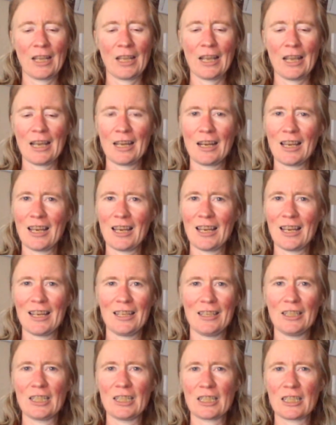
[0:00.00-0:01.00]
And
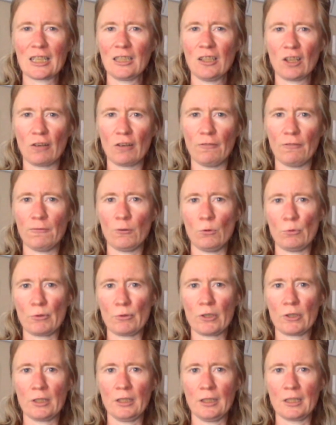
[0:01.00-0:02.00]
there's a lot of
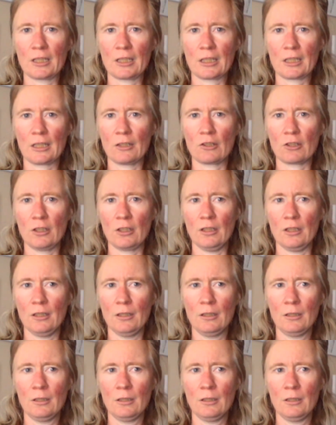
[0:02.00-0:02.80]
fools in this country.